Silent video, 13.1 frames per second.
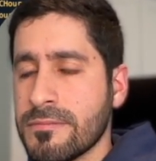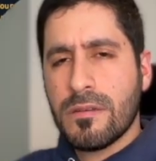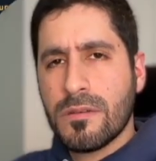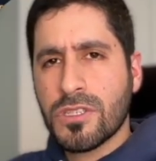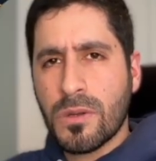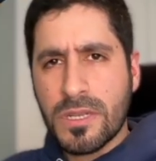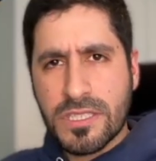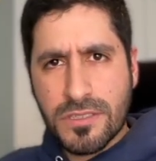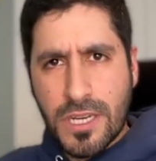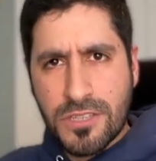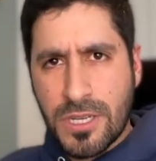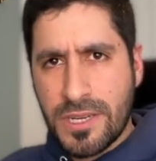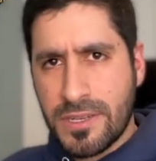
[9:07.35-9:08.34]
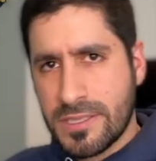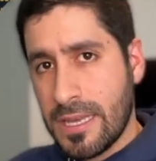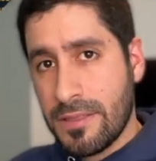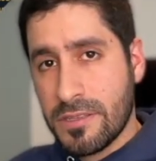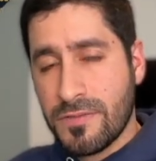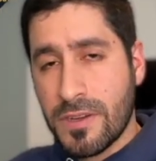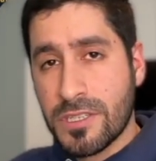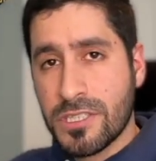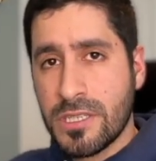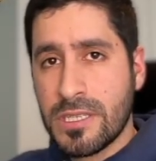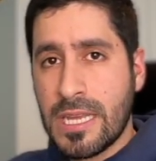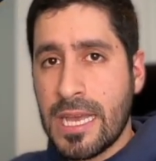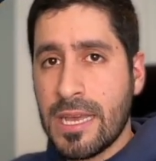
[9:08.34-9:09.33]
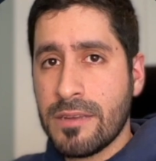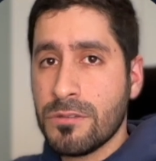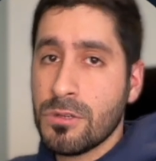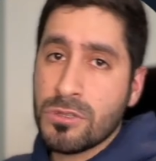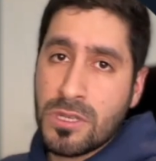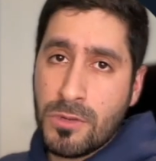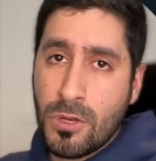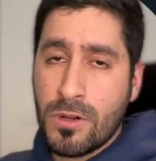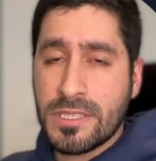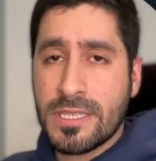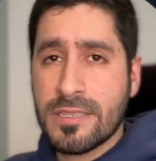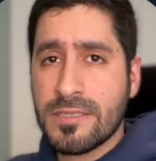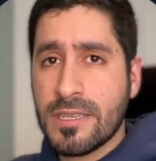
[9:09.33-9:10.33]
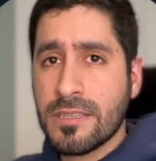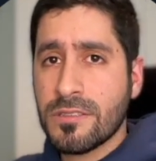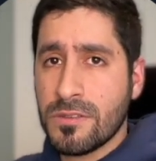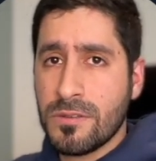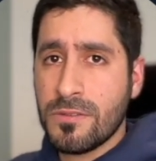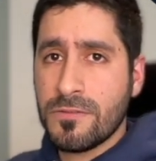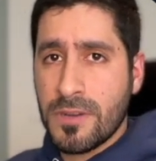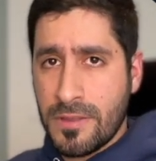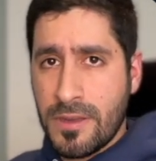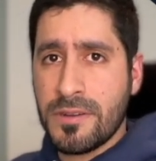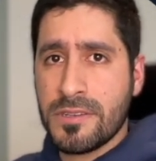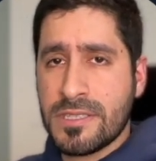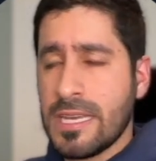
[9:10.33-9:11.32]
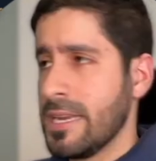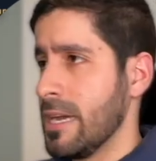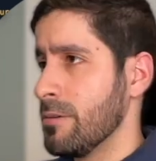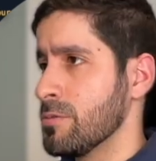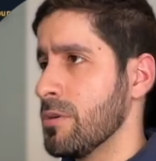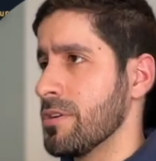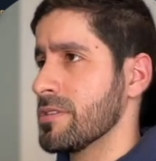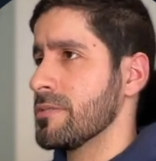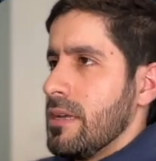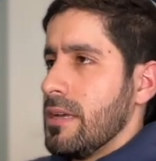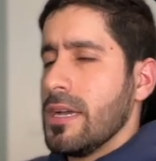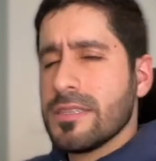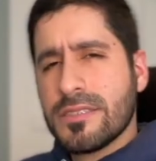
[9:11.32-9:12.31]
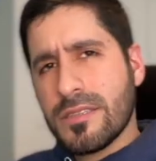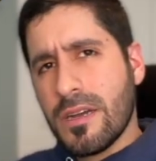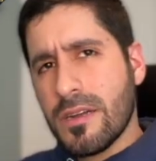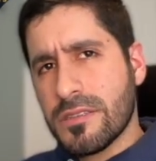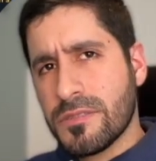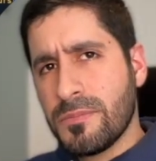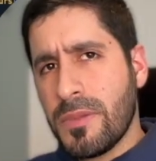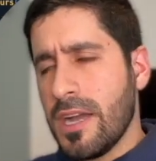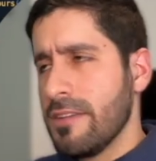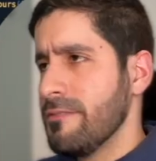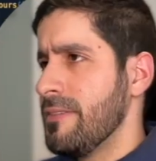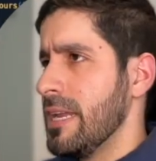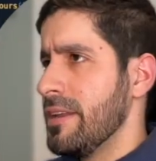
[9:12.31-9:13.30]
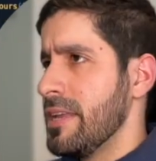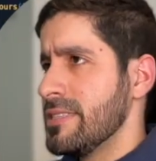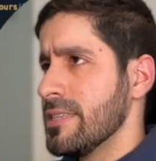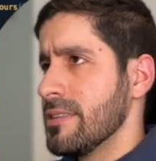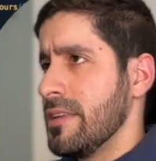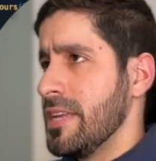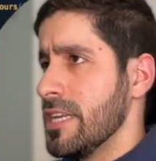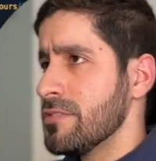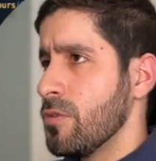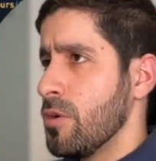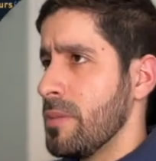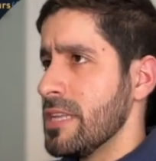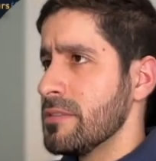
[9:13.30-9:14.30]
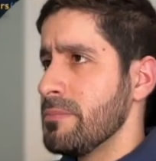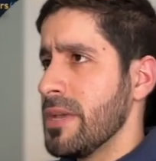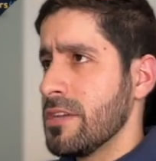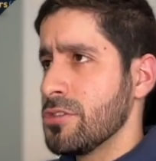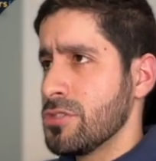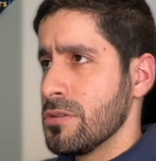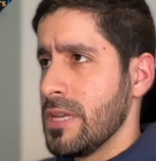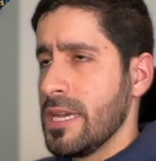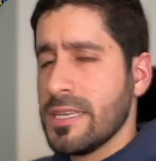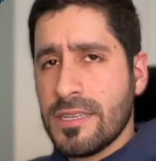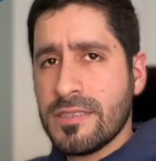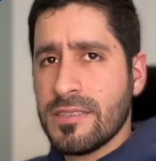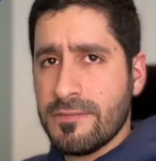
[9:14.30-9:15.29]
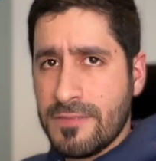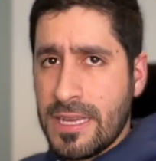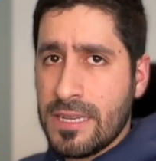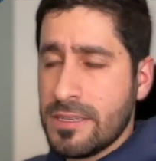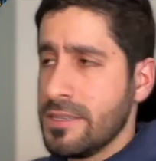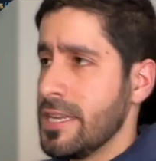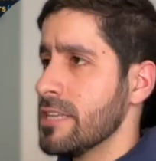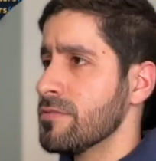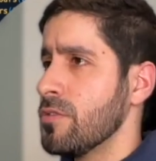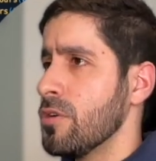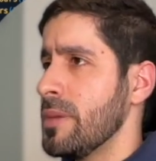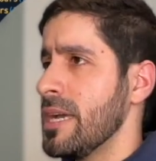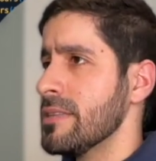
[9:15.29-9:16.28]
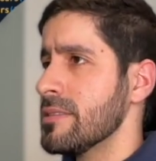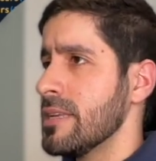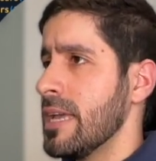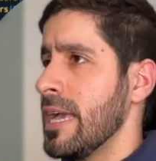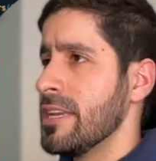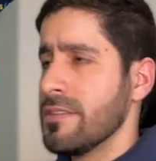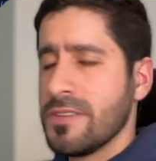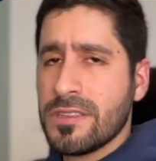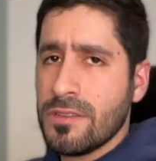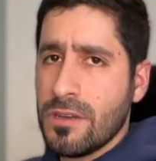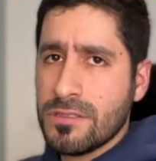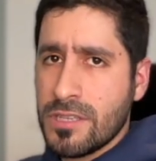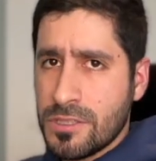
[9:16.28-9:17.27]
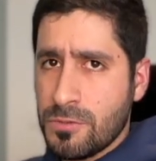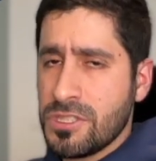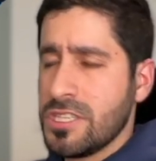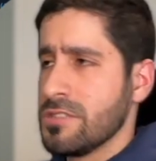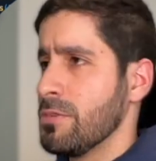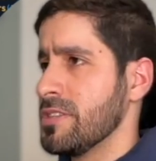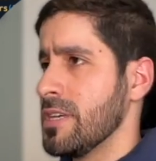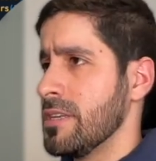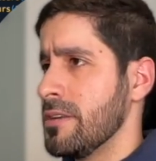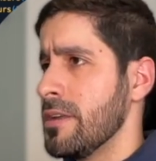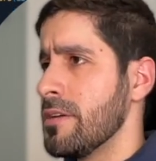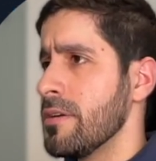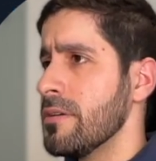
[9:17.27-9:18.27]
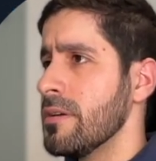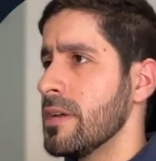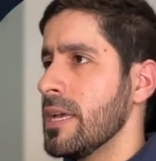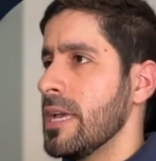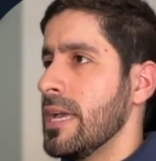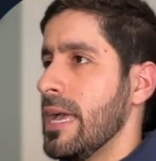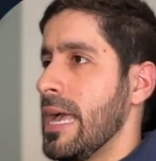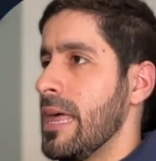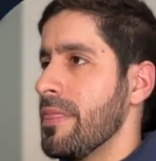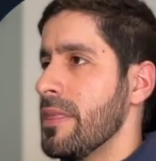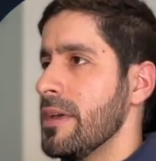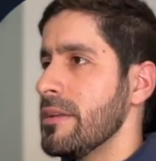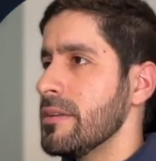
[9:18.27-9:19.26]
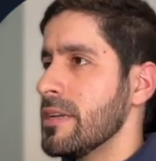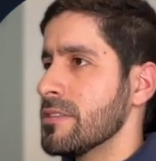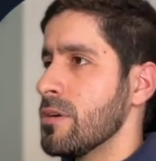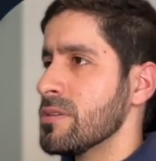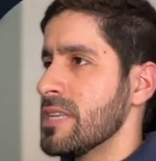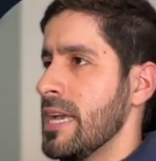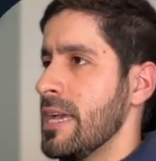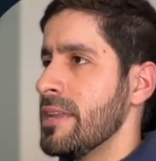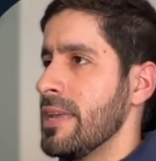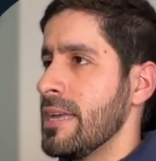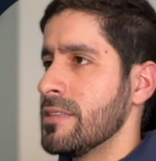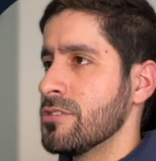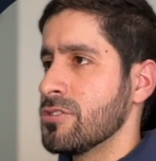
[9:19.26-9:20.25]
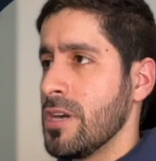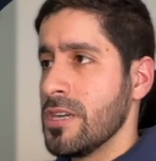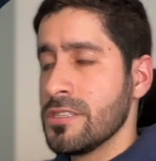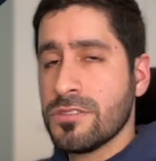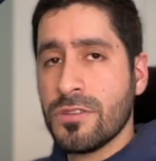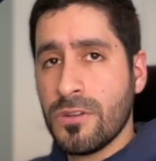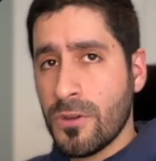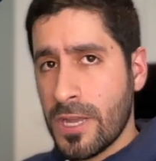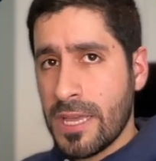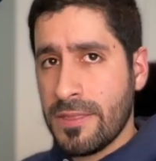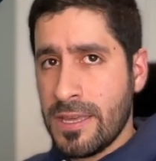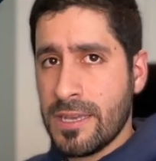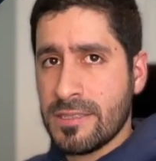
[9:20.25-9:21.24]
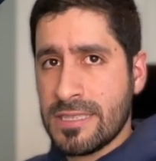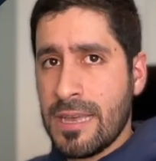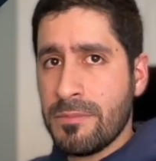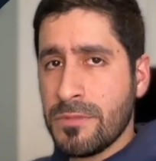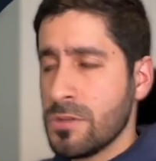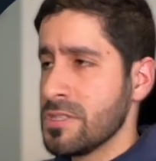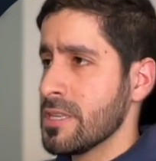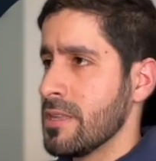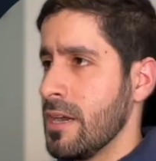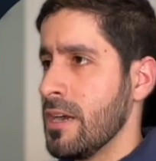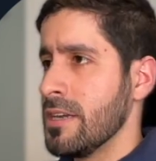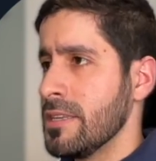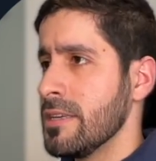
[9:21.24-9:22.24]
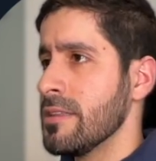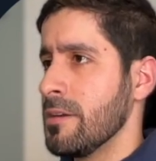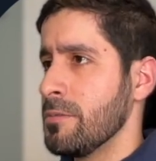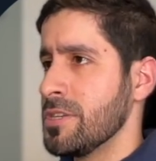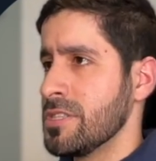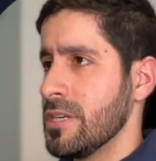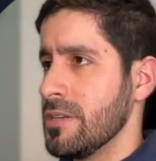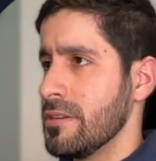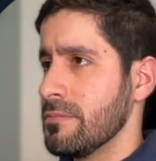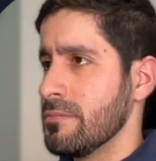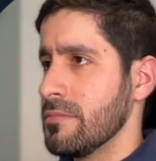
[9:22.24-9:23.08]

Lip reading: So let's try to understand this function and do some local testing to further understand how it works. It starts by validating the date format, making sure that it is in valid date format, and if it's not, it will just return an error. And then it goes ahead and tries to locate the exam using the ID that we shared.